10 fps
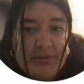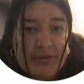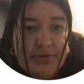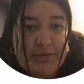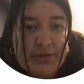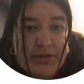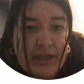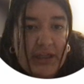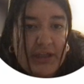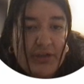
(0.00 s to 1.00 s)
to reduce the
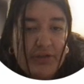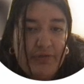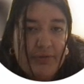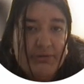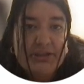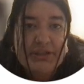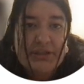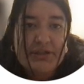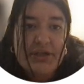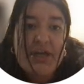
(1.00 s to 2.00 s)
likelihood for
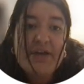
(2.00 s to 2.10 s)
resistance.